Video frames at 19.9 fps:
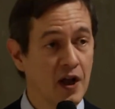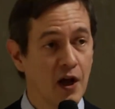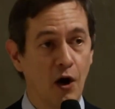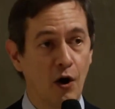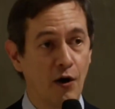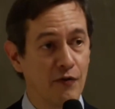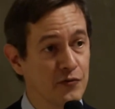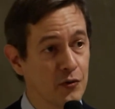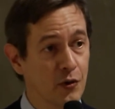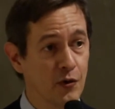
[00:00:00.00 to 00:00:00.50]

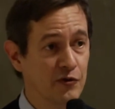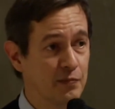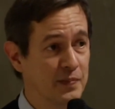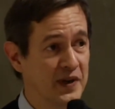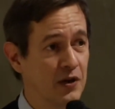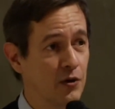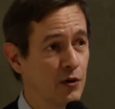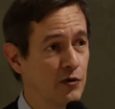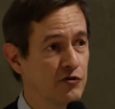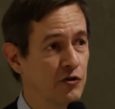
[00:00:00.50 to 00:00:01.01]
Of course,
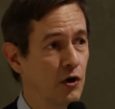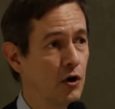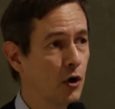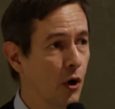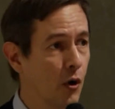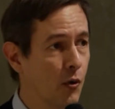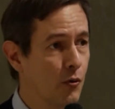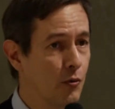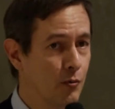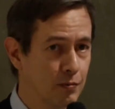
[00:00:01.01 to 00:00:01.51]
because the
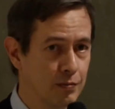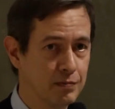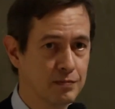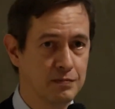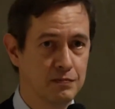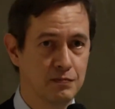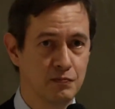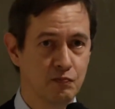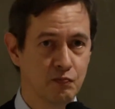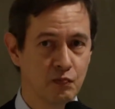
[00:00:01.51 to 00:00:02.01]
law,
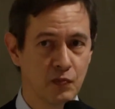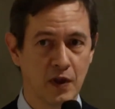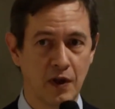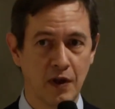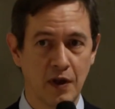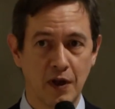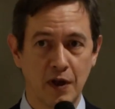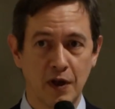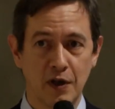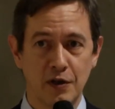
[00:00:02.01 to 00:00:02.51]

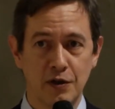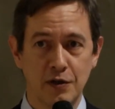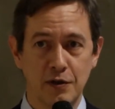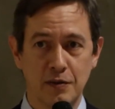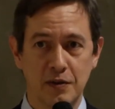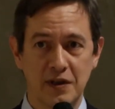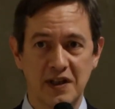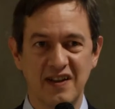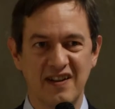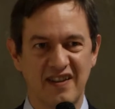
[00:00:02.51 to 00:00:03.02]

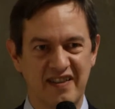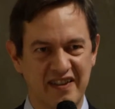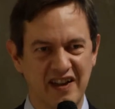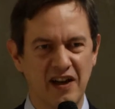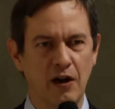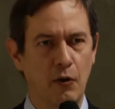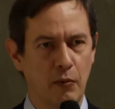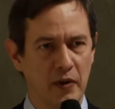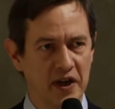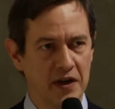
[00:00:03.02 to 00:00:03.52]
in
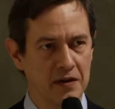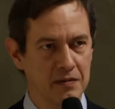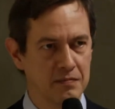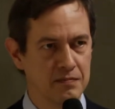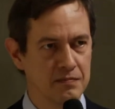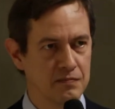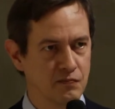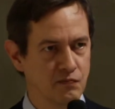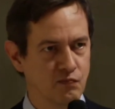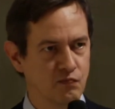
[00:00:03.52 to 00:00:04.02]
theory,
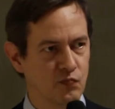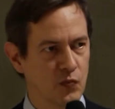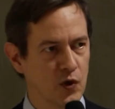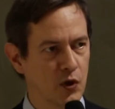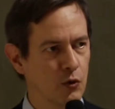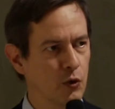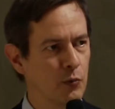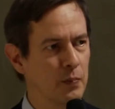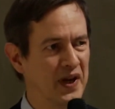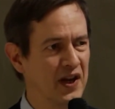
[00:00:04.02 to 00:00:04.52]

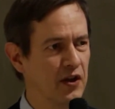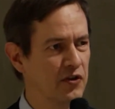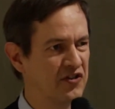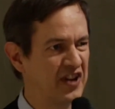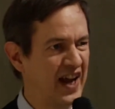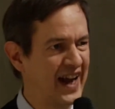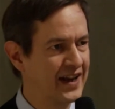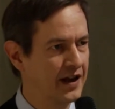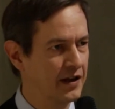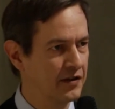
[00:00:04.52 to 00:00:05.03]
could be a
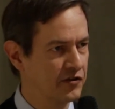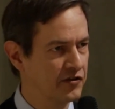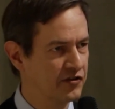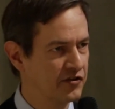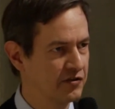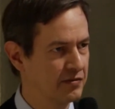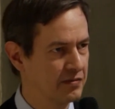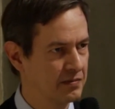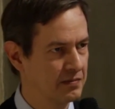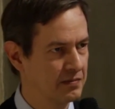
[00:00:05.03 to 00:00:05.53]
science.